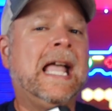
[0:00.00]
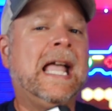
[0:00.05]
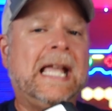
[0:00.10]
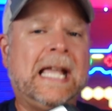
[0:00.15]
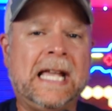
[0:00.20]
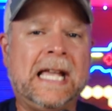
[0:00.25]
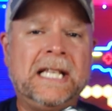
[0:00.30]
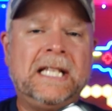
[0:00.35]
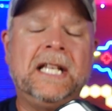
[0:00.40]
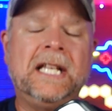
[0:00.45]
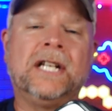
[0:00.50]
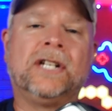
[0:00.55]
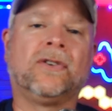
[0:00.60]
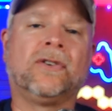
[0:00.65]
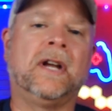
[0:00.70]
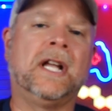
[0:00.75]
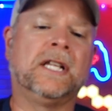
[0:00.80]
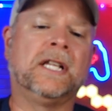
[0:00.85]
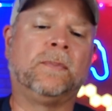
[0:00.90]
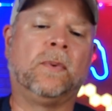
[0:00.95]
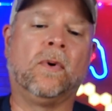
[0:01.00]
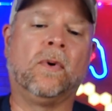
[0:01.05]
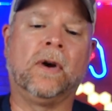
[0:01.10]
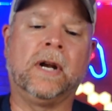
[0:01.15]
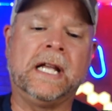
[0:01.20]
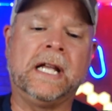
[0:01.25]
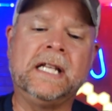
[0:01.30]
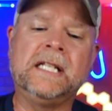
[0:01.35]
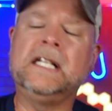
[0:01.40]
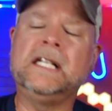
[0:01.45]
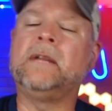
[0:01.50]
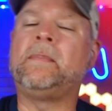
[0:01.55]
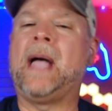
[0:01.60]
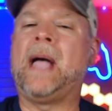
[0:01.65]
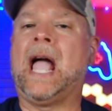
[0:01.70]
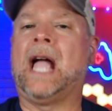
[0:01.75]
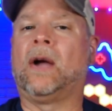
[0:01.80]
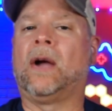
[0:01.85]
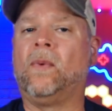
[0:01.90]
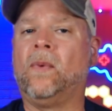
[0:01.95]
Easy to transport, easy to
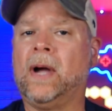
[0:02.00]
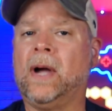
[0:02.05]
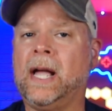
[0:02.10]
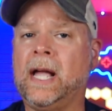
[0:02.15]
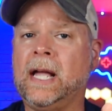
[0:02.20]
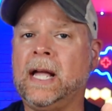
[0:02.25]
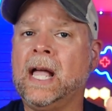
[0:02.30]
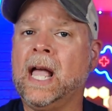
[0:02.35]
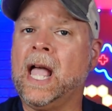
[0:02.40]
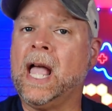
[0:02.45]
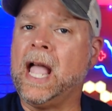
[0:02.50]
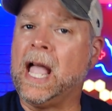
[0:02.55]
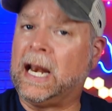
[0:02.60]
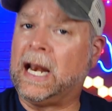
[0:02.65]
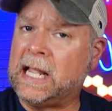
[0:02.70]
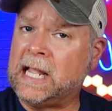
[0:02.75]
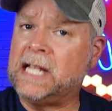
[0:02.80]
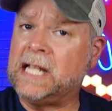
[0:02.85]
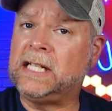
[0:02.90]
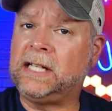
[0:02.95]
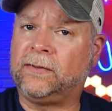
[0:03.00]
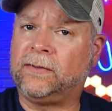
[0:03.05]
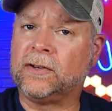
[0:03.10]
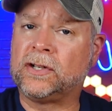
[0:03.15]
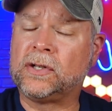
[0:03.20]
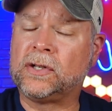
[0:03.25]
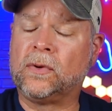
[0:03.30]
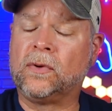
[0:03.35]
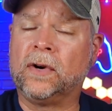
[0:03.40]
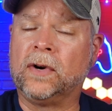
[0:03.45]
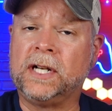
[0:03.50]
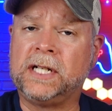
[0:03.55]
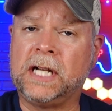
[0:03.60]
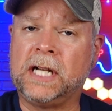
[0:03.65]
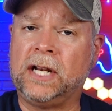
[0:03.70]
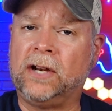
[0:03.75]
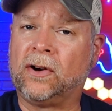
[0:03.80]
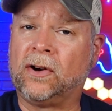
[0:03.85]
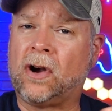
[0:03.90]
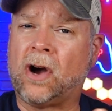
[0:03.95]
pack away, and easy for storage
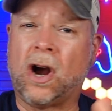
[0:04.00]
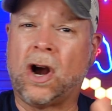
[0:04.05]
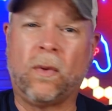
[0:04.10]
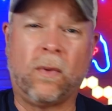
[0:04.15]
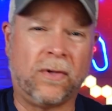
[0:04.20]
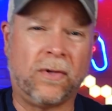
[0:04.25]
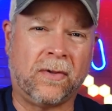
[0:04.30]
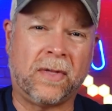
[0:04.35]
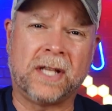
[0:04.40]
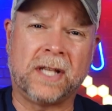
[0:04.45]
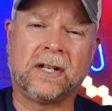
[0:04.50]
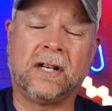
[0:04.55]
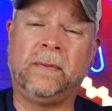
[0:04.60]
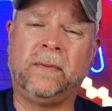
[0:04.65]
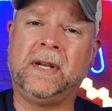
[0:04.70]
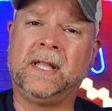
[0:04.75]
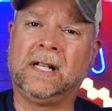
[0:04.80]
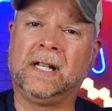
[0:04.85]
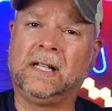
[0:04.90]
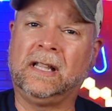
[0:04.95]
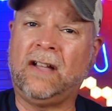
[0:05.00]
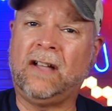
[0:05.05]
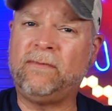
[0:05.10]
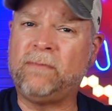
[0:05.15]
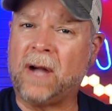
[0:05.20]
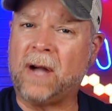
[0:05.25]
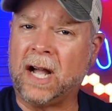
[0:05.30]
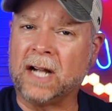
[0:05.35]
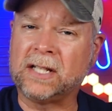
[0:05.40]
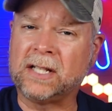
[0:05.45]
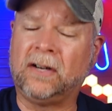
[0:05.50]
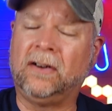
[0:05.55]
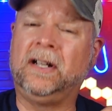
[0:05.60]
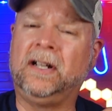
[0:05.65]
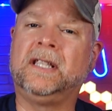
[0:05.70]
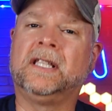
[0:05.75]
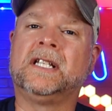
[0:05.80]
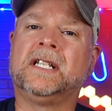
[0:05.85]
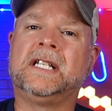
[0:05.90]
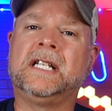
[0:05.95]
in your car, whether that's going to be in the glove box,
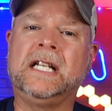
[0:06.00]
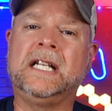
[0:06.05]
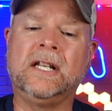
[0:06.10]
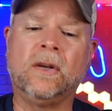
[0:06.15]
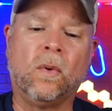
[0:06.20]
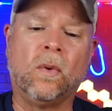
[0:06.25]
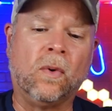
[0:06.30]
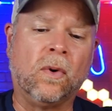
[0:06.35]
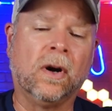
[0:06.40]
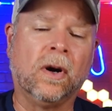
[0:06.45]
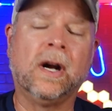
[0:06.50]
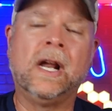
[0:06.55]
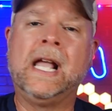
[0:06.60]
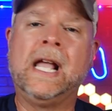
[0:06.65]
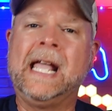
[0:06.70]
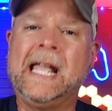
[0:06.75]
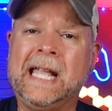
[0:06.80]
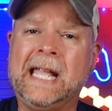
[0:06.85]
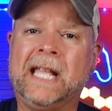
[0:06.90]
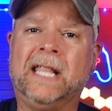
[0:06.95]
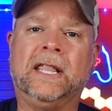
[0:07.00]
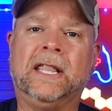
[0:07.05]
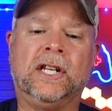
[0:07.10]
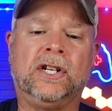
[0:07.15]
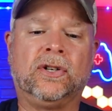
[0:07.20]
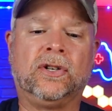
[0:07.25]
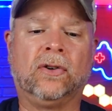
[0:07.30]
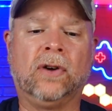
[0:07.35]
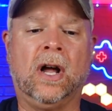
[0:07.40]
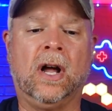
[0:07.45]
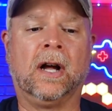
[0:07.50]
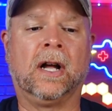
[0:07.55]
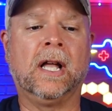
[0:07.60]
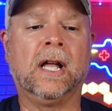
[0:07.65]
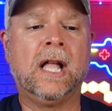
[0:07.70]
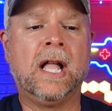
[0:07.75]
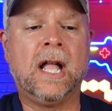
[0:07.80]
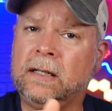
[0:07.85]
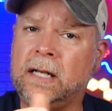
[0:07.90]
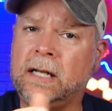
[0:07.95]
underneath the seat, or in the trunk.
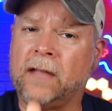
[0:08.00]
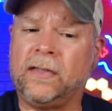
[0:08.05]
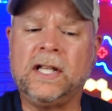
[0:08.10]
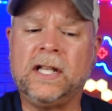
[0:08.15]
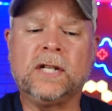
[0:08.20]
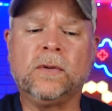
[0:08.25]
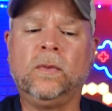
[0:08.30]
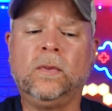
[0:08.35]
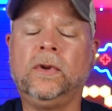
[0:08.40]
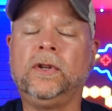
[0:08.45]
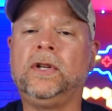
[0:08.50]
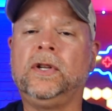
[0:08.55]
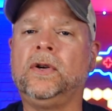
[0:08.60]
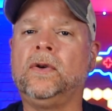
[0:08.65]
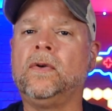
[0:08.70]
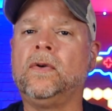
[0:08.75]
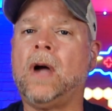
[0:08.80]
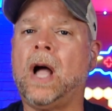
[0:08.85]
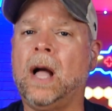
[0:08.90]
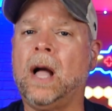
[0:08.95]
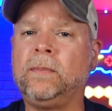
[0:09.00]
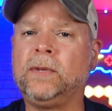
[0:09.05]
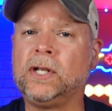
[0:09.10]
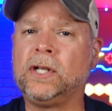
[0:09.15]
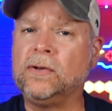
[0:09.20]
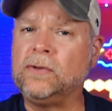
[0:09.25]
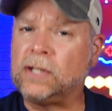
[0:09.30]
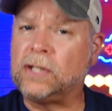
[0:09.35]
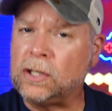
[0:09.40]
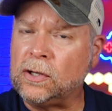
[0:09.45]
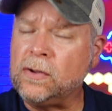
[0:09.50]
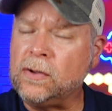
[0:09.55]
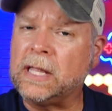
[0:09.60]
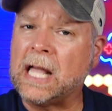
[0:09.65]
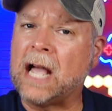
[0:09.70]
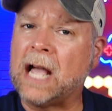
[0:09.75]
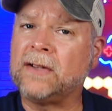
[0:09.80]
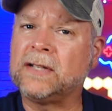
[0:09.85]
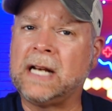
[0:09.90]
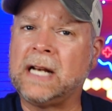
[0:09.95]
Now this one will do up to
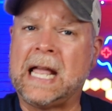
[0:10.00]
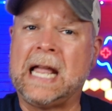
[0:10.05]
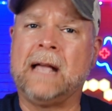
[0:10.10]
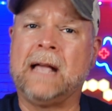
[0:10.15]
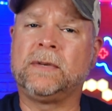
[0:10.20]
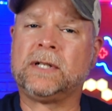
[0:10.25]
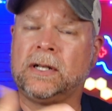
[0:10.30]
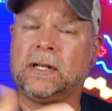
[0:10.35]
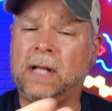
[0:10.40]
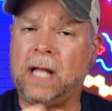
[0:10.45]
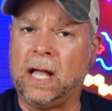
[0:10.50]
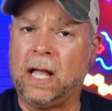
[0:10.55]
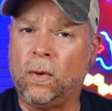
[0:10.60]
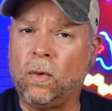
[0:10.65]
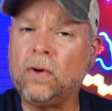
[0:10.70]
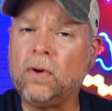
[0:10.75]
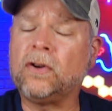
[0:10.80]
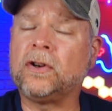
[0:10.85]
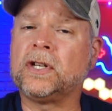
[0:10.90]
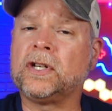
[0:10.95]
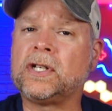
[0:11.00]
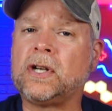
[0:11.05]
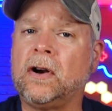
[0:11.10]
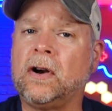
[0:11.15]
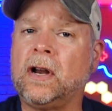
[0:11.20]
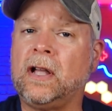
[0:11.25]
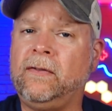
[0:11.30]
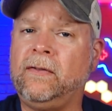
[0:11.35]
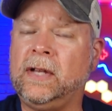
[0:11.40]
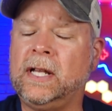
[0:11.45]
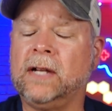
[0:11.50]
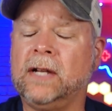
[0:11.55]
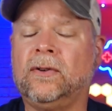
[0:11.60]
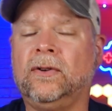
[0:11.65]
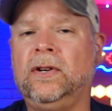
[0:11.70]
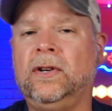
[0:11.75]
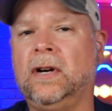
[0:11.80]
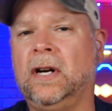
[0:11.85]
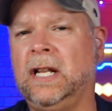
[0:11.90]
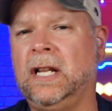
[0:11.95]
2,000 amps. In order to start a vehicle,
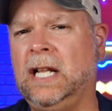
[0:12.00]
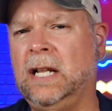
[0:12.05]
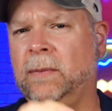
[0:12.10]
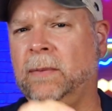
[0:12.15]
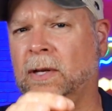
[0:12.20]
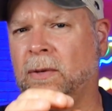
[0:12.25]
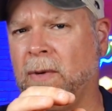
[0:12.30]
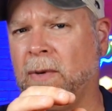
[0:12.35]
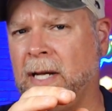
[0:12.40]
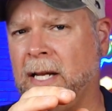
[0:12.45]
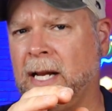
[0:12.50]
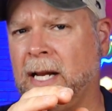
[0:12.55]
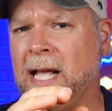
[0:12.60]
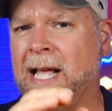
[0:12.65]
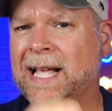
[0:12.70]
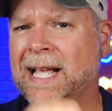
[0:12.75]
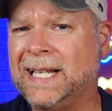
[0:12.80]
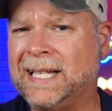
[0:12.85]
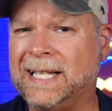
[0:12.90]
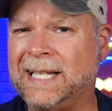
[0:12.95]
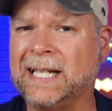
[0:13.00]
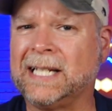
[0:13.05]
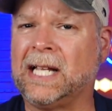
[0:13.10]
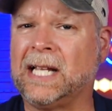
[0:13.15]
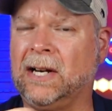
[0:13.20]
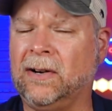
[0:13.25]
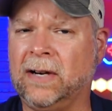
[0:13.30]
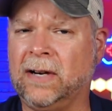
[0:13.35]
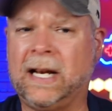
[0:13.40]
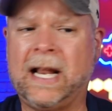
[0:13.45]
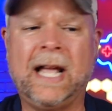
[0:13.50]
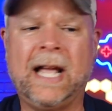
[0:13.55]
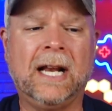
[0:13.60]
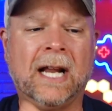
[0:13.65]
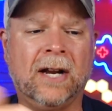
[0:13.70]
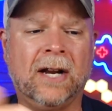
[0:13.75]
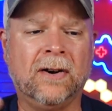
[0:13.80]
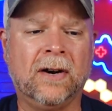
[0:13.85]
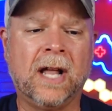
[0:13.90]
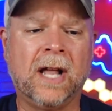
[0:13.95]
you're going to need between 600 and
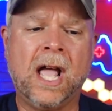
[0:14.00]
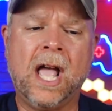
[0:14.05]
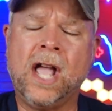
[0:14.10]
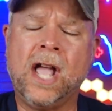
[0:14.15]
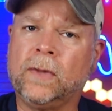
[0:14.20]
800.